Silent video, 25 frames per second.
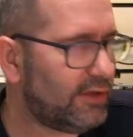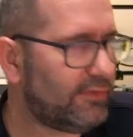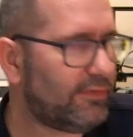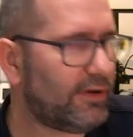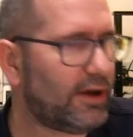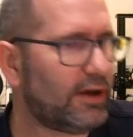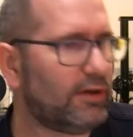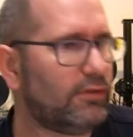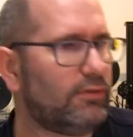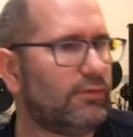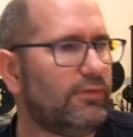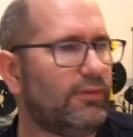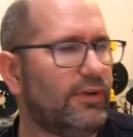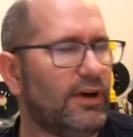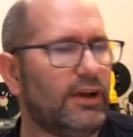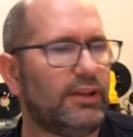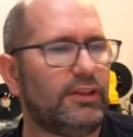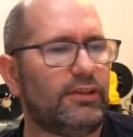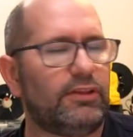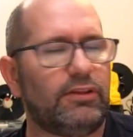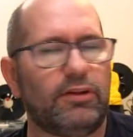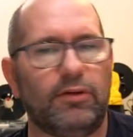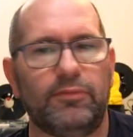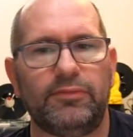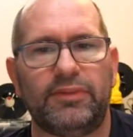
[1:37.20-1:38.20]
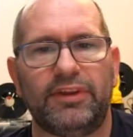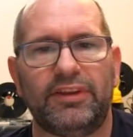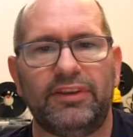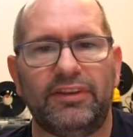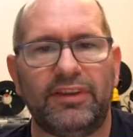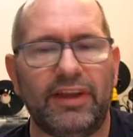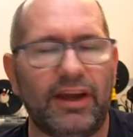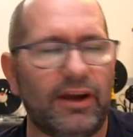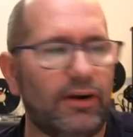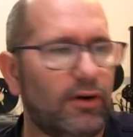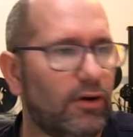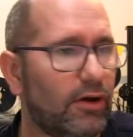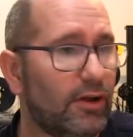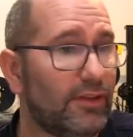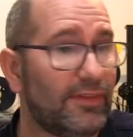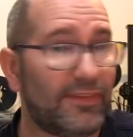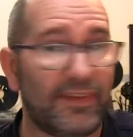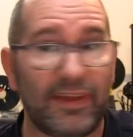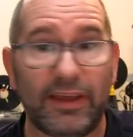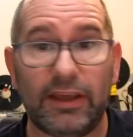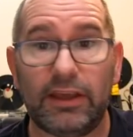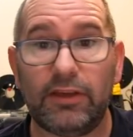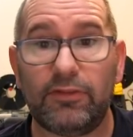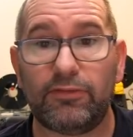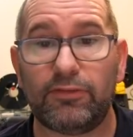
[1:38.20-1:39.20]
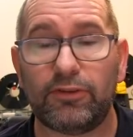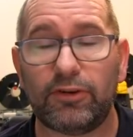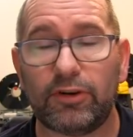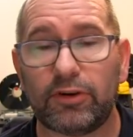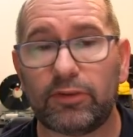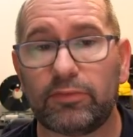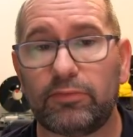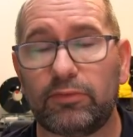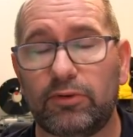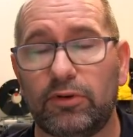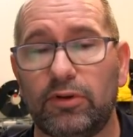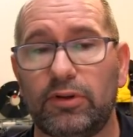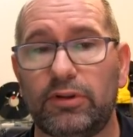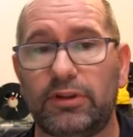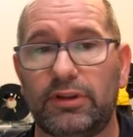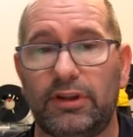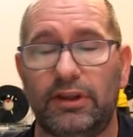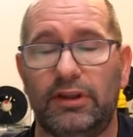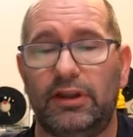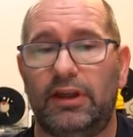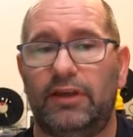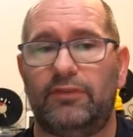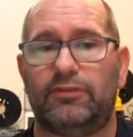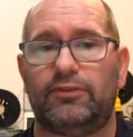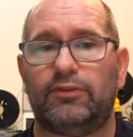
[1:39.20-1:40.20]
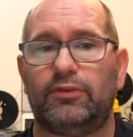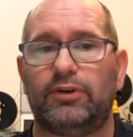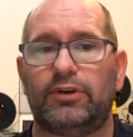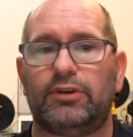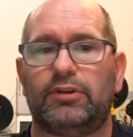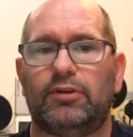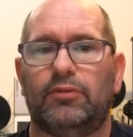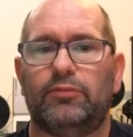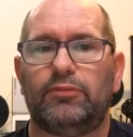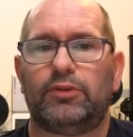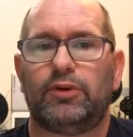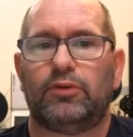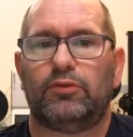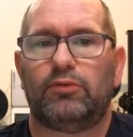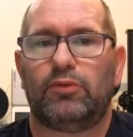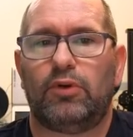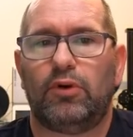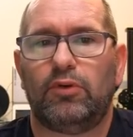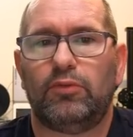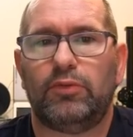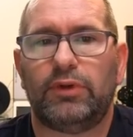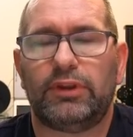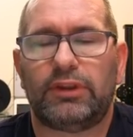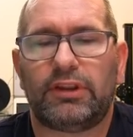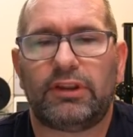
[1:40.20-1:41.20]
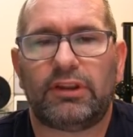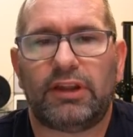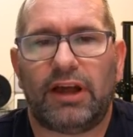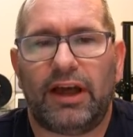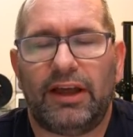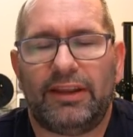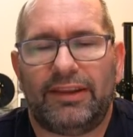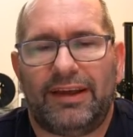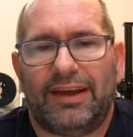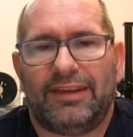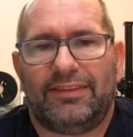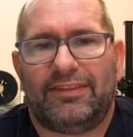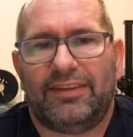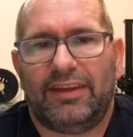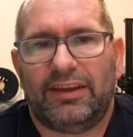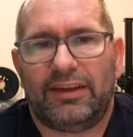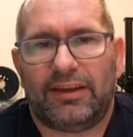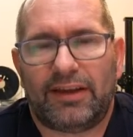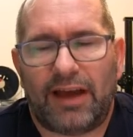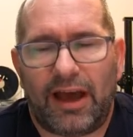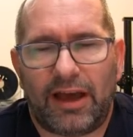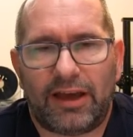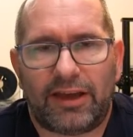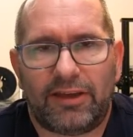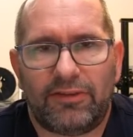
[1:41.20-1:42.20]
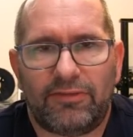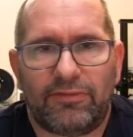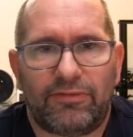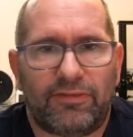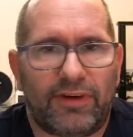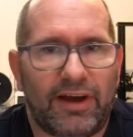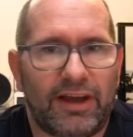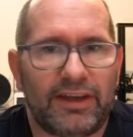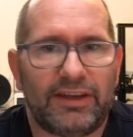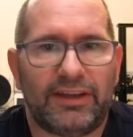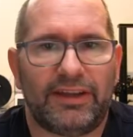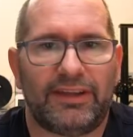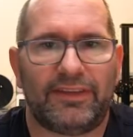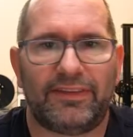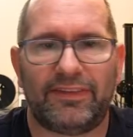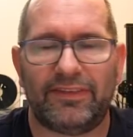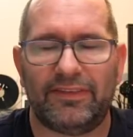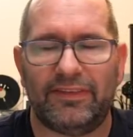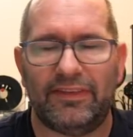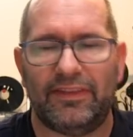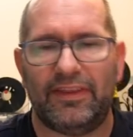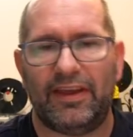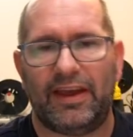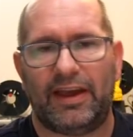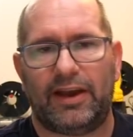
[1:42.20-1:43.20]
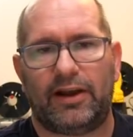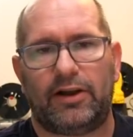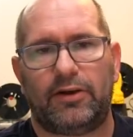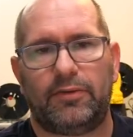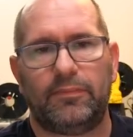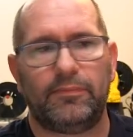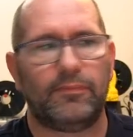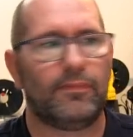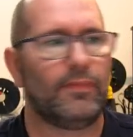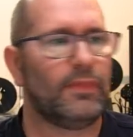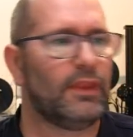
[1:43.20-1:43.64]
if I could find something there on Thingiverse because if there is something wrong with the site, I think I can find it there.